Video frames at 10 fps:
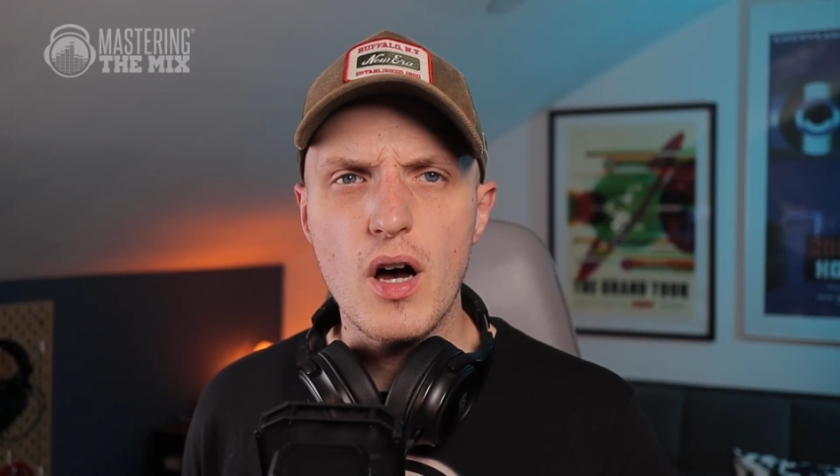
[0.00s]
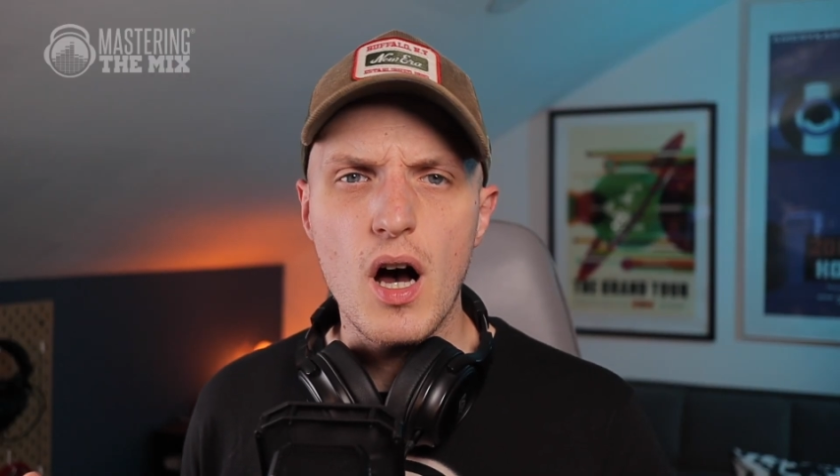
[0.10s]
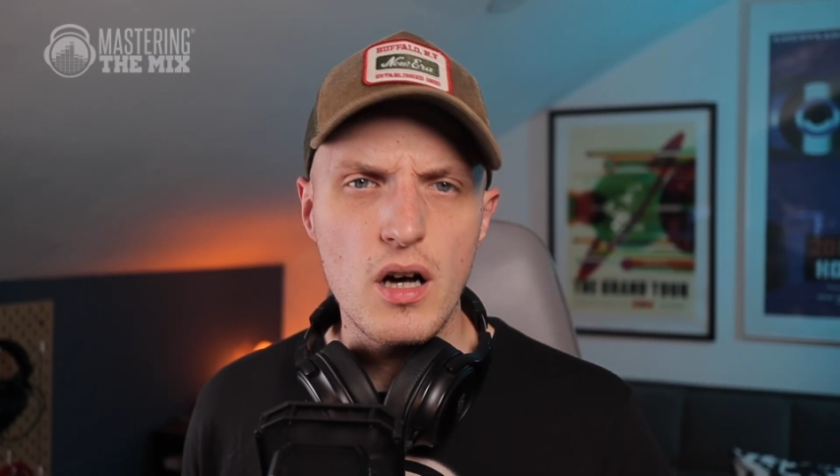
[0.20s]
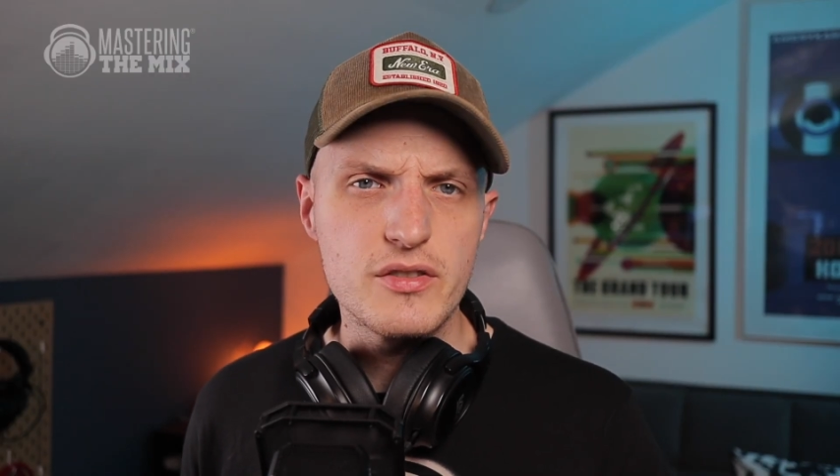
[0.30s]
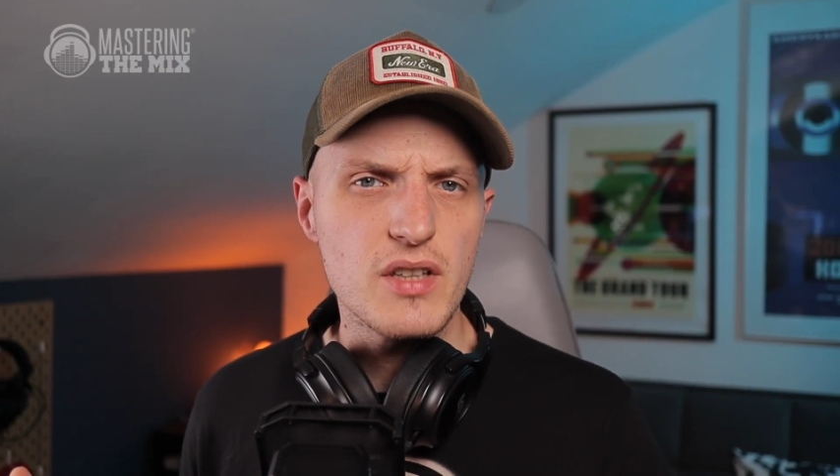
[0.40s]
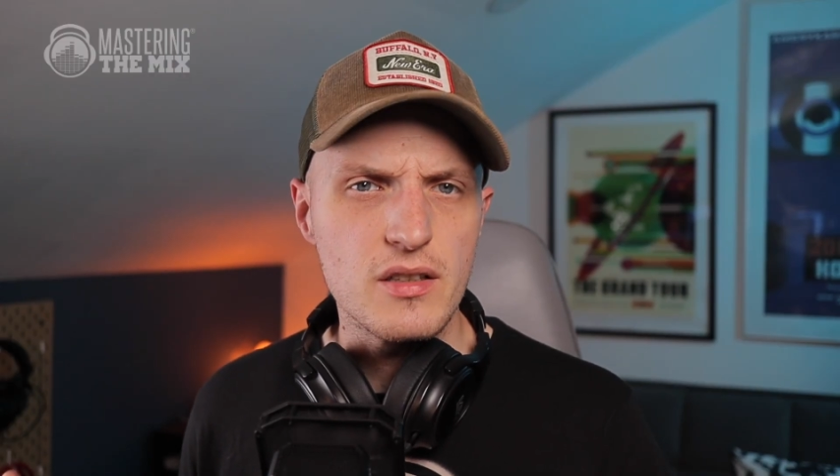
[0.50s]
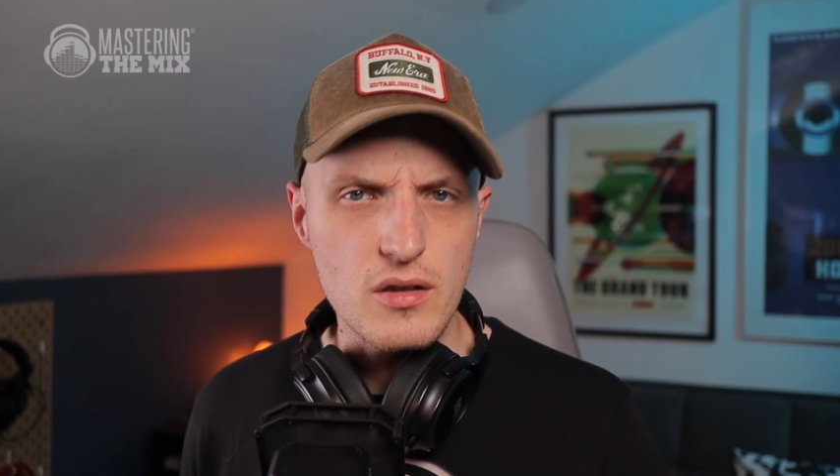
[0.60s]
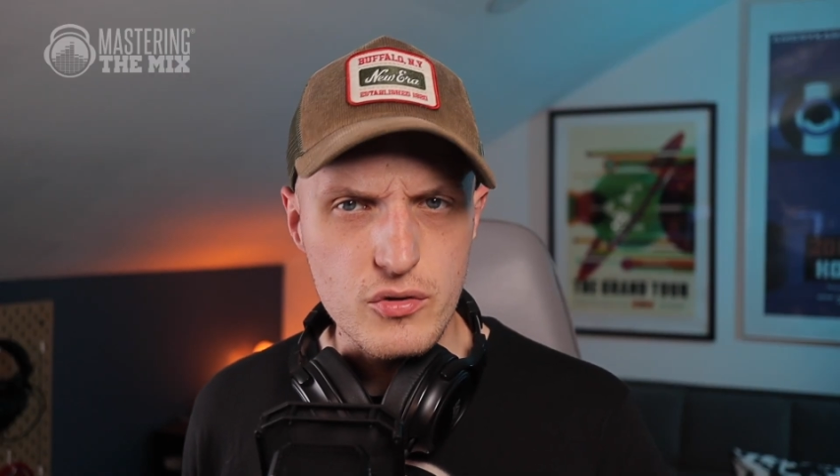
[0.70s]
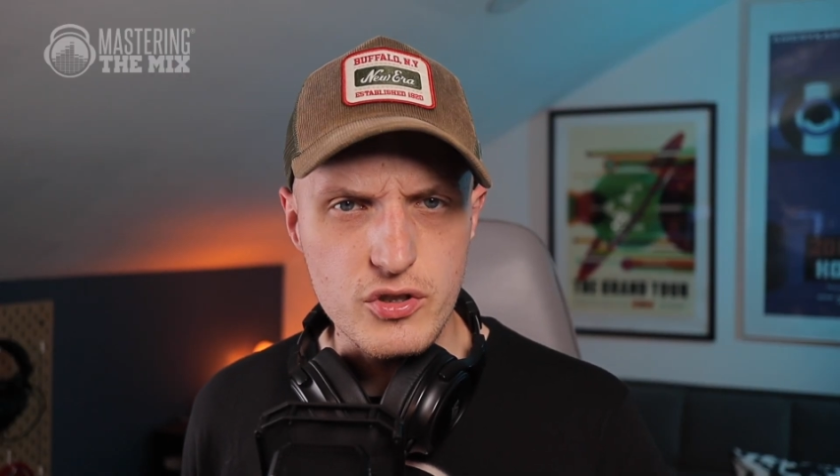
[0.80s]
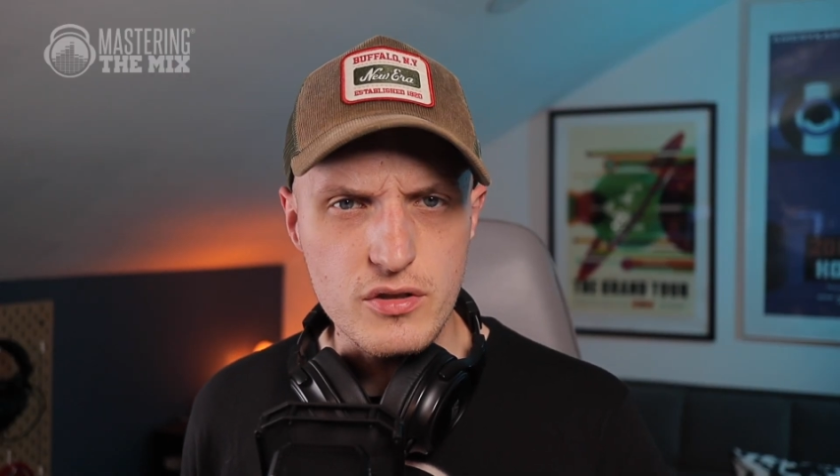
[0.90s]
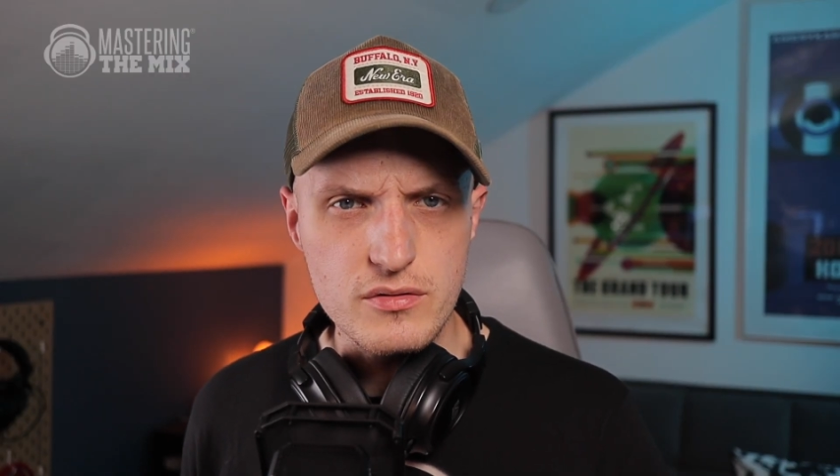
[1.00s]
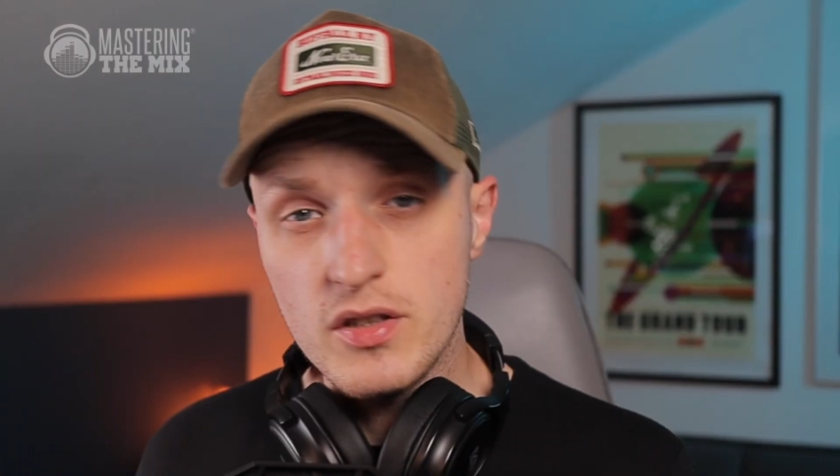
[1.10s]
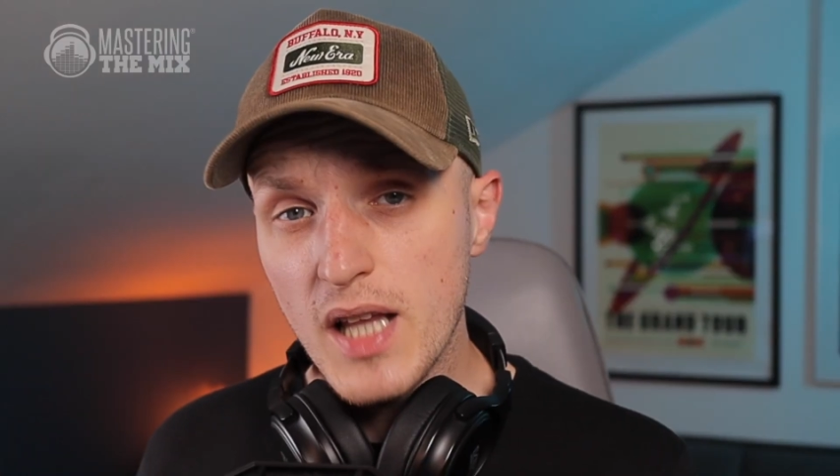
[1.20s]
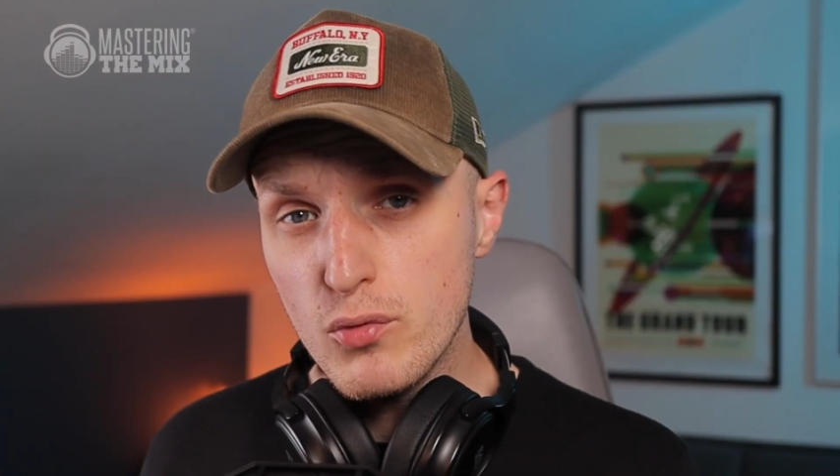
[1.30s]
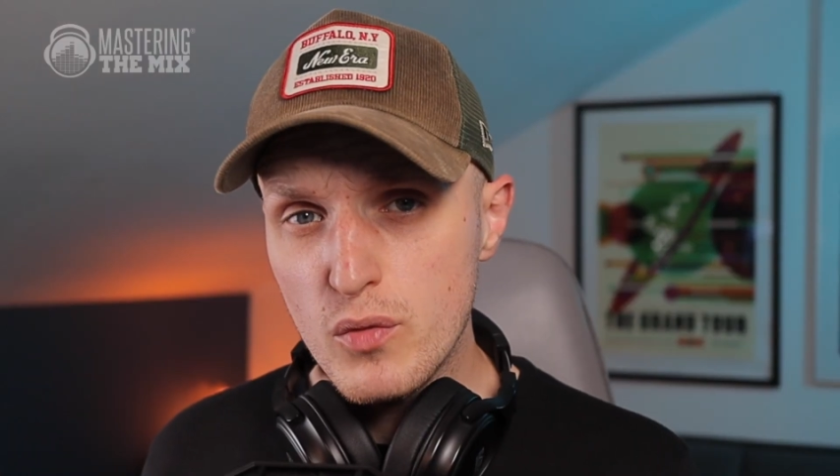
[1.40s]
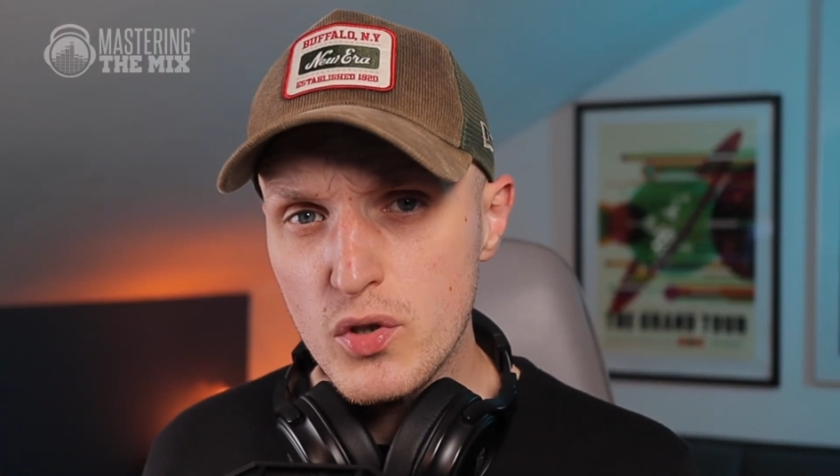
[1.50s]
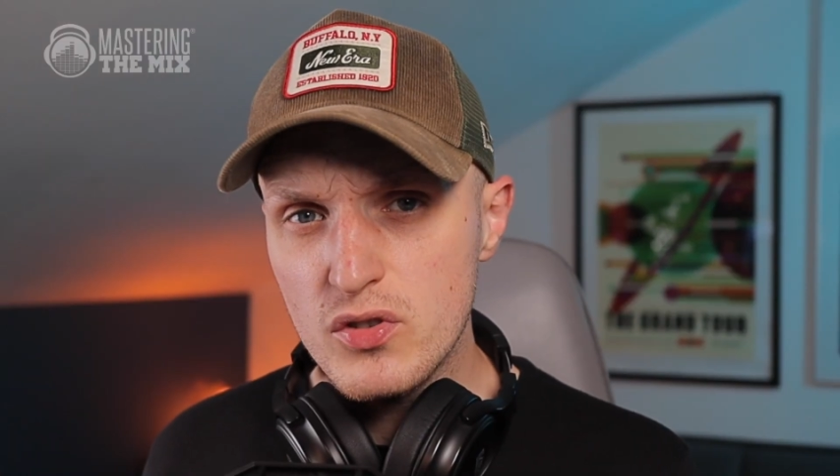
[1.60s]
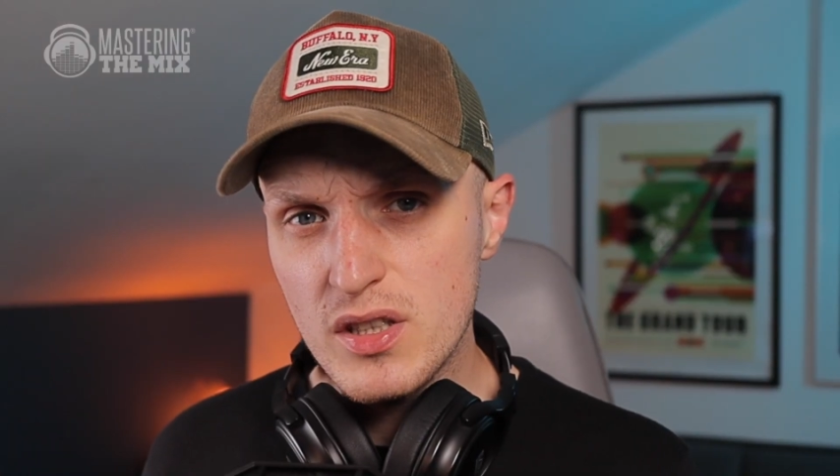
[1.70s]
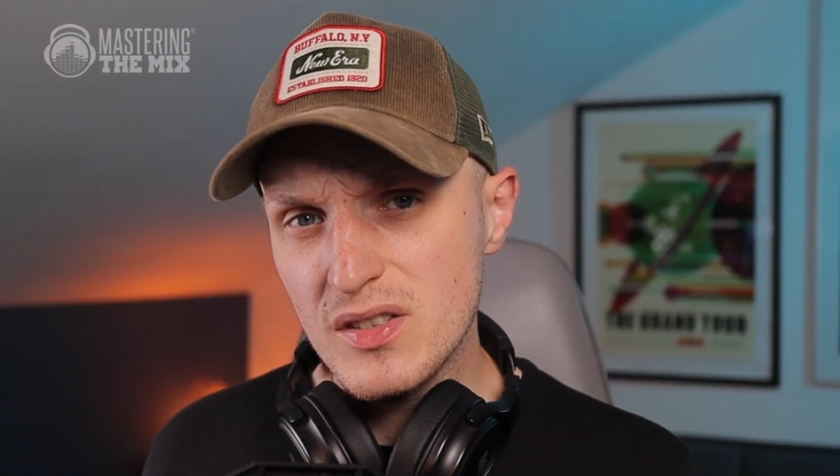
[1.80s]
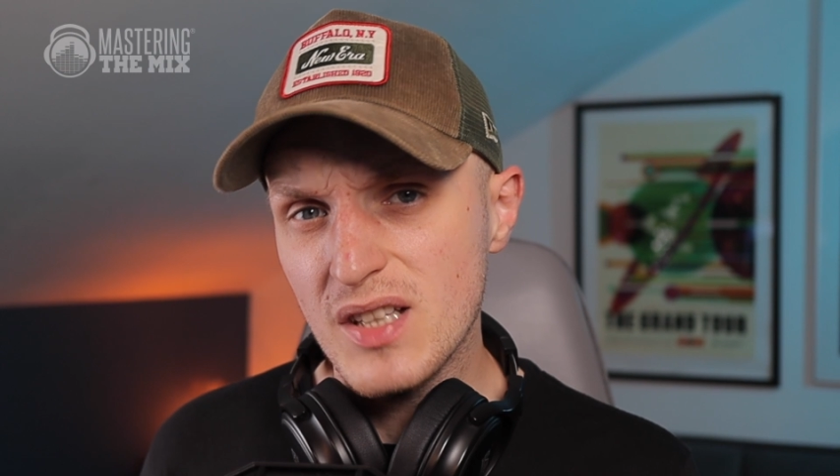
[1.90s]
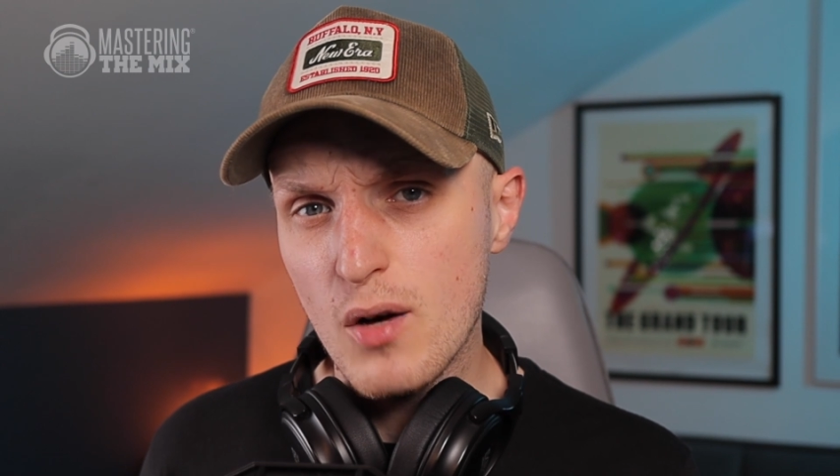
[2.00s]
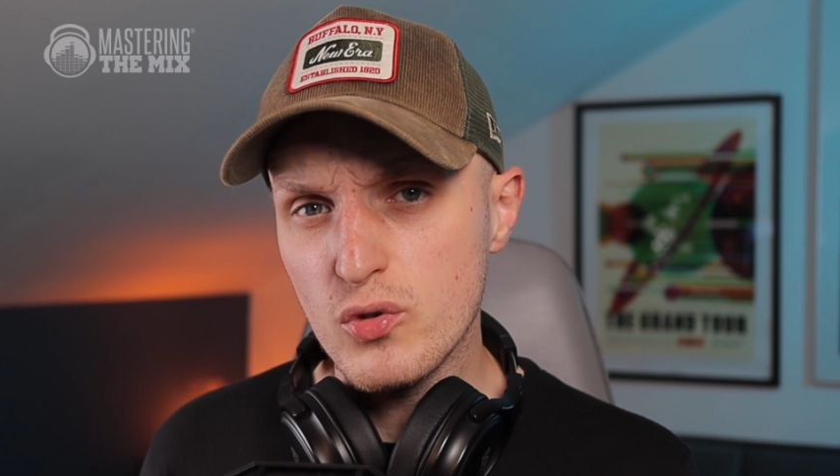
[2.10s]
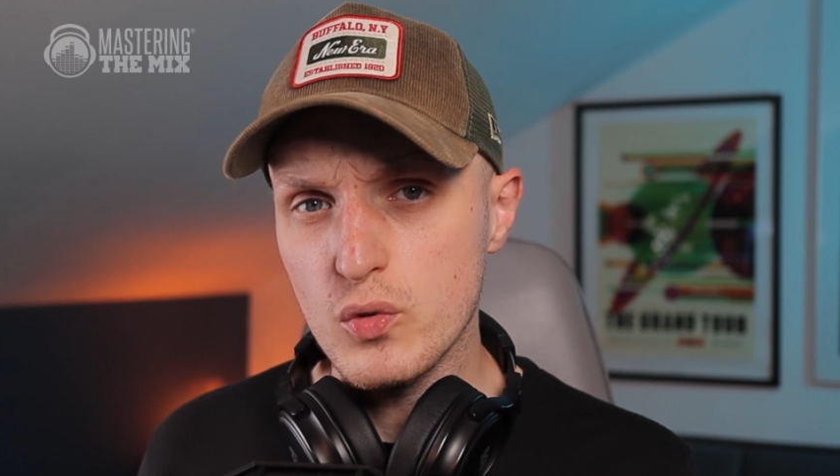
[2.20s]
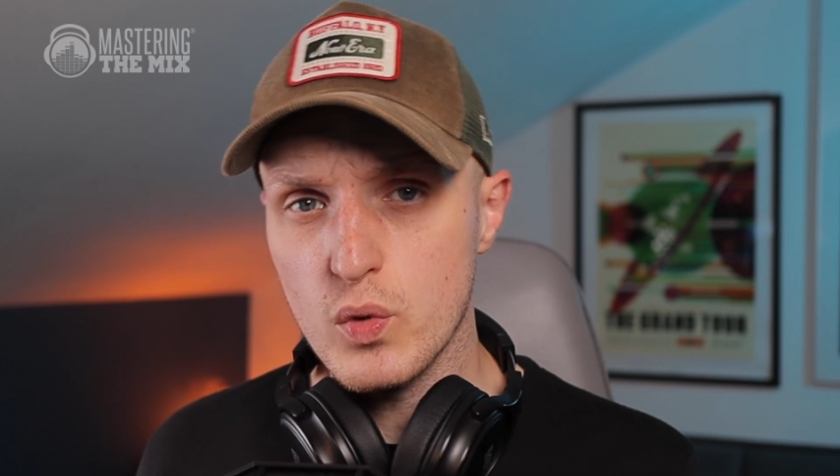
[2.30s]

us an illusion that louder music sounds